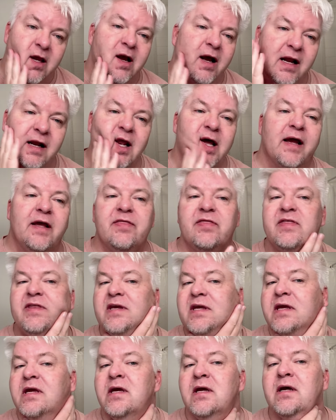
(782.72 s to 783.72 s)
I like
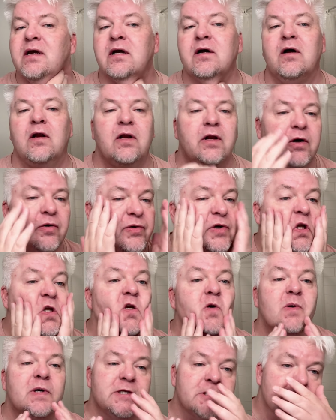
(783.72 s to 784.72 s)
the cologne
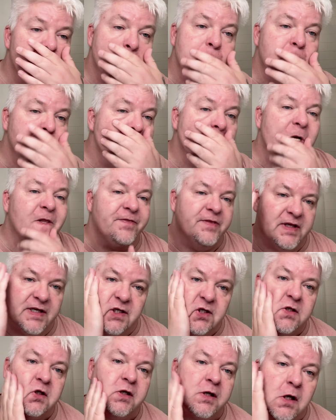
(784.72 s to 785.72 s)
twist on
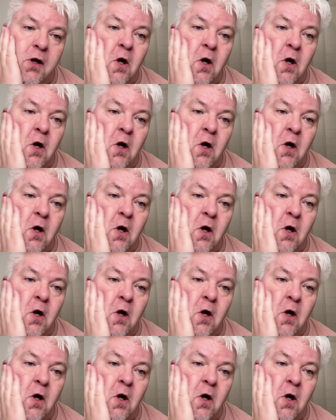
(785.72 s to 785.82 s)
this.